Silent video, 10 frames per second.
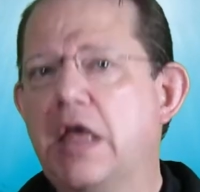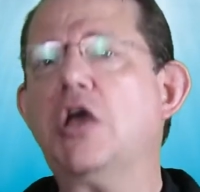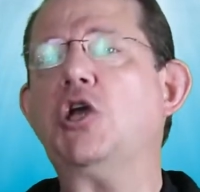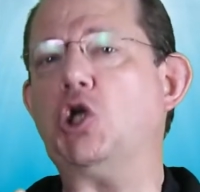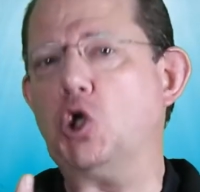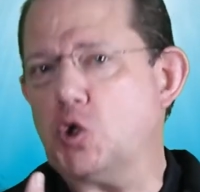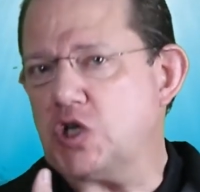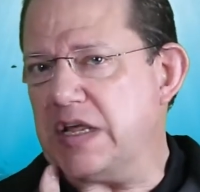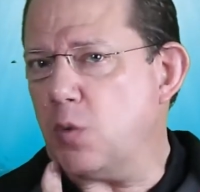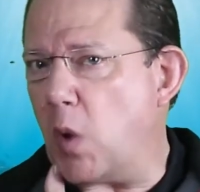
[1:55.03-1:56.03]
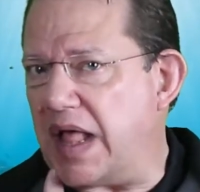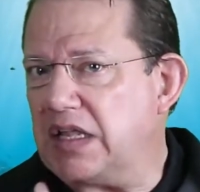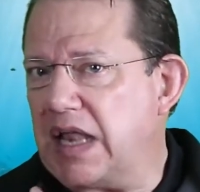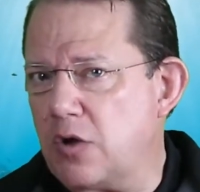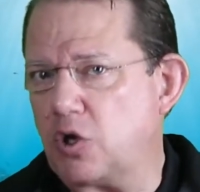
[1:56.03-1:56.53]
usually well
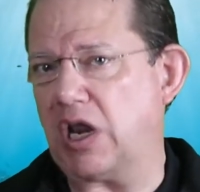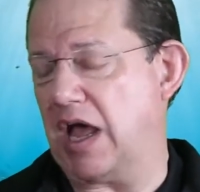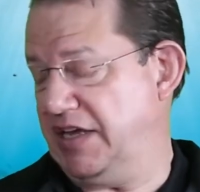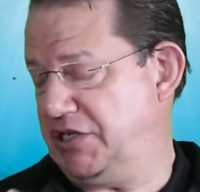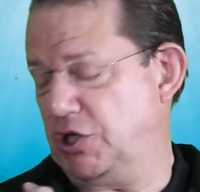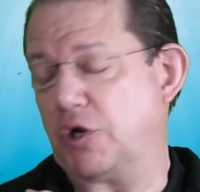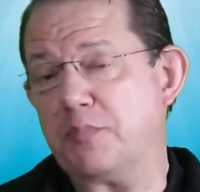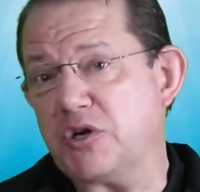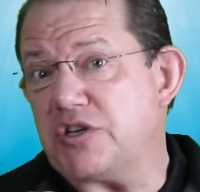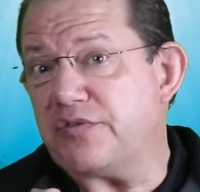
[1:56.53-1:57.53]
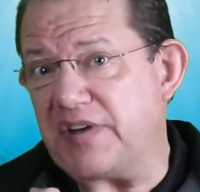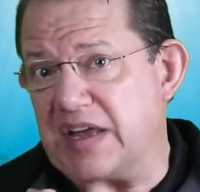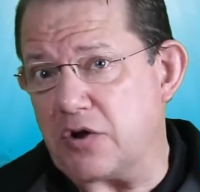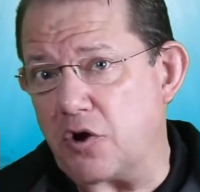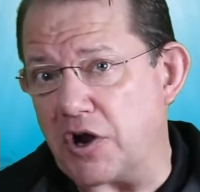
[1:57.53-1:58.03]
localized, you could put your
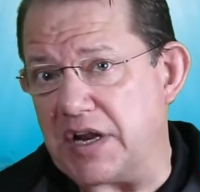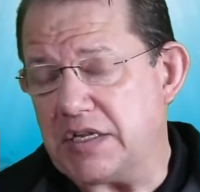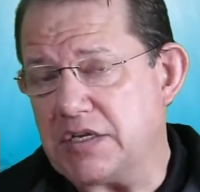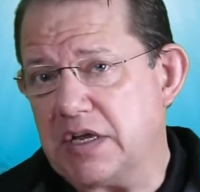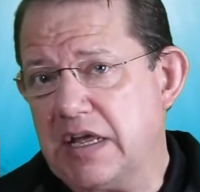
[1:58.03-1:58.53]
finger on it,